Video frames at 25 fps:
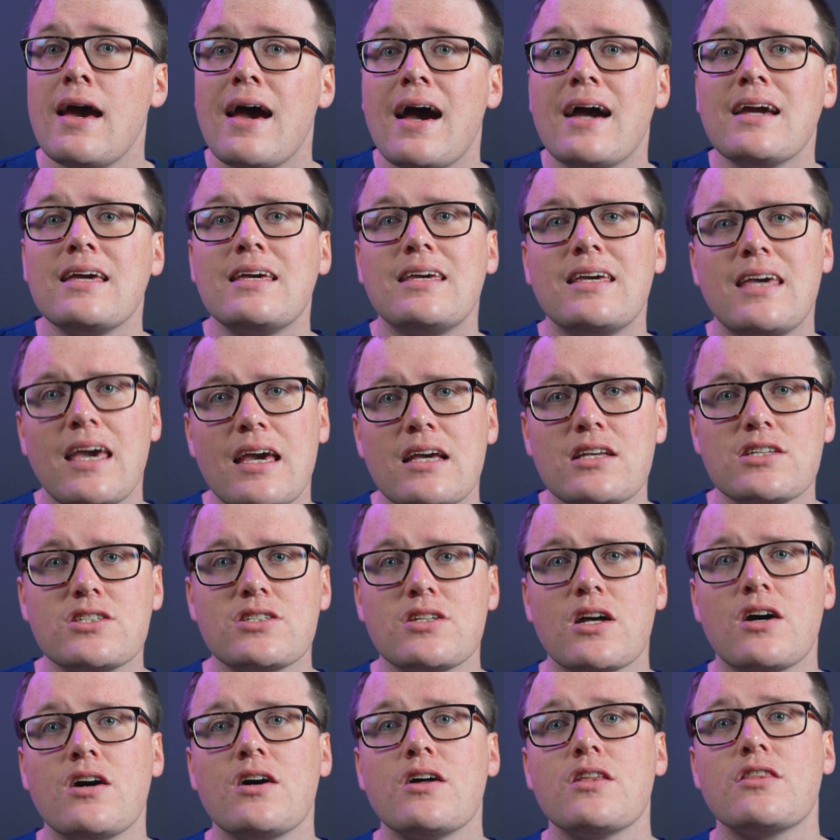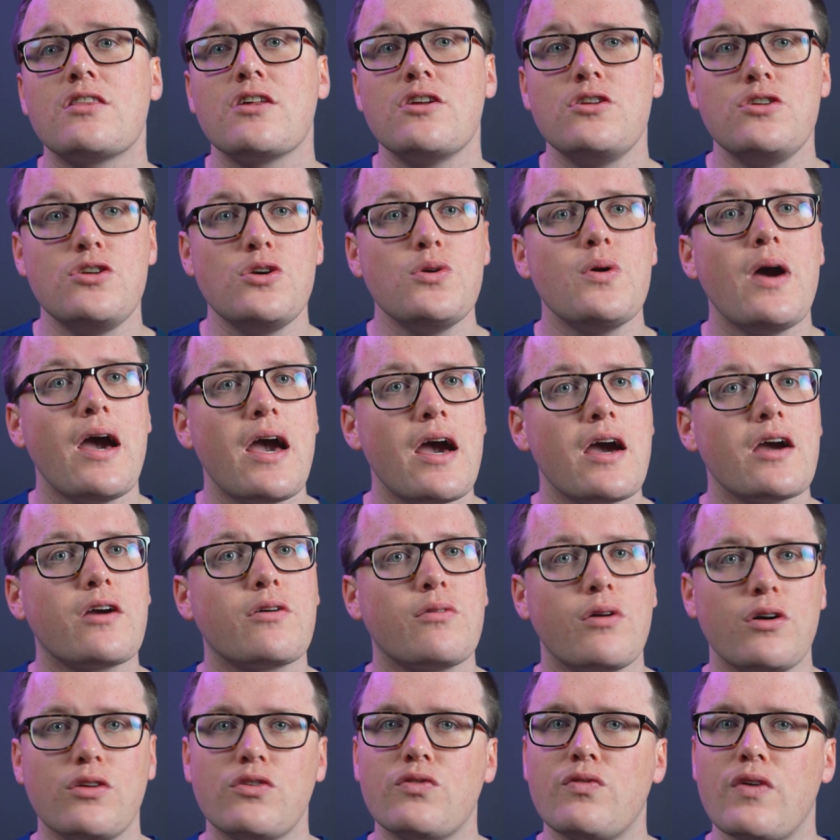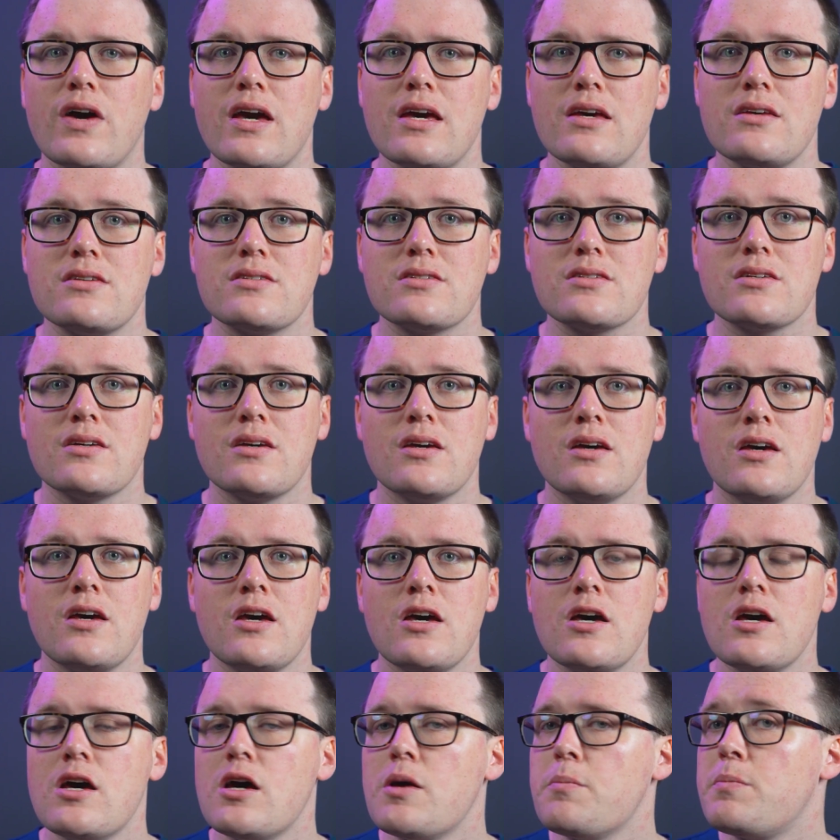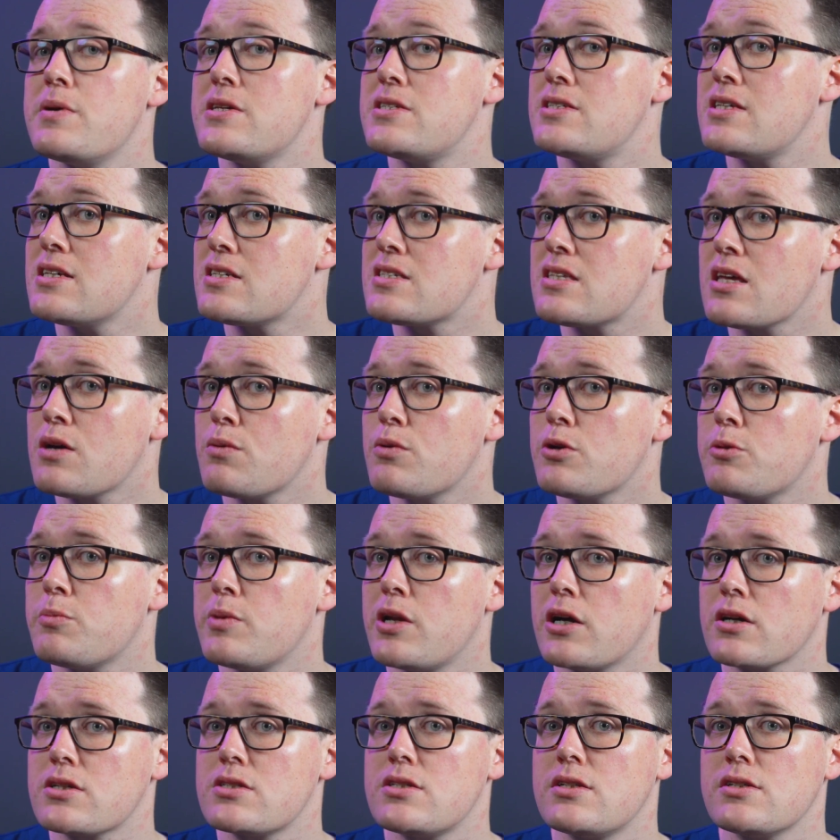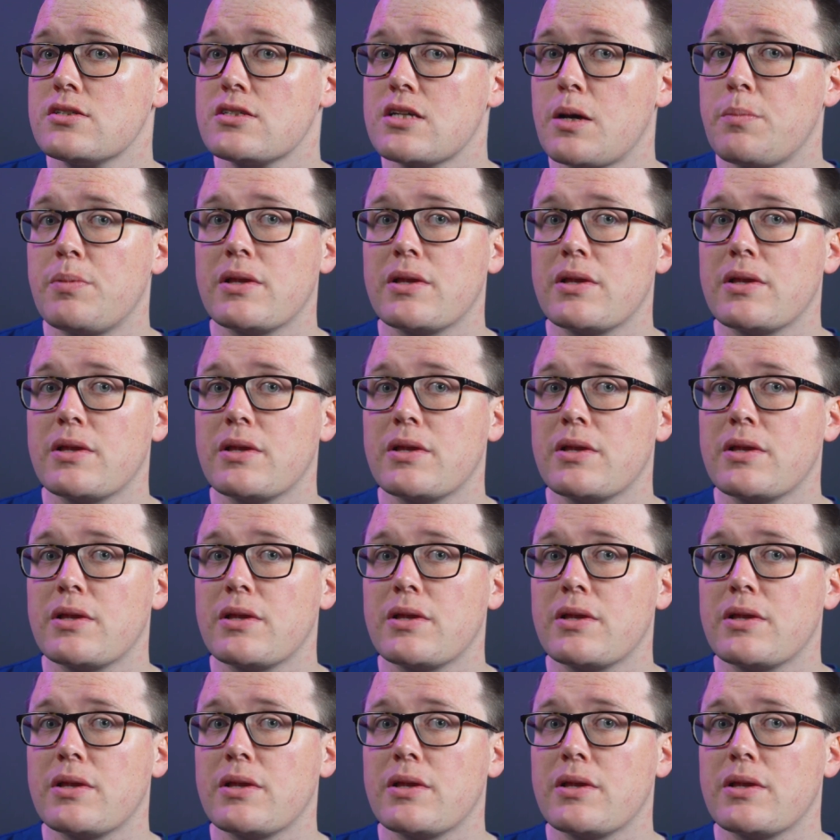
and kickstart the new hair growth phase. Persisting with minoxidil's